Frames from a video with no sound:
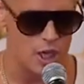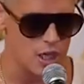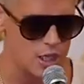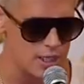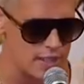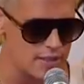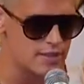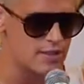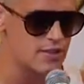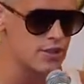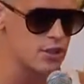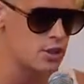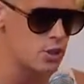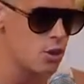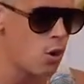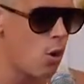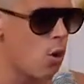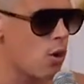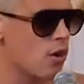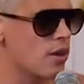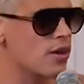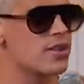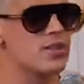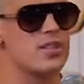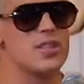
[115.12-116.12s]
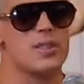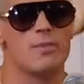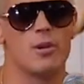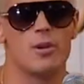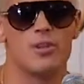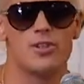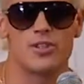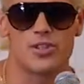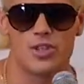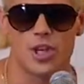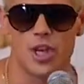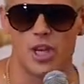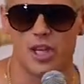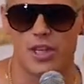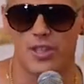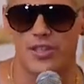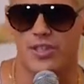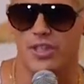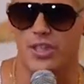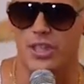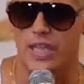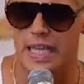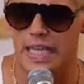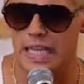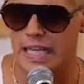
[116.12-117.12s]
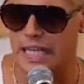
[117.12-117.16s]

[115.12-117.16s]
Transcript: journalists are dorks, and most journalists are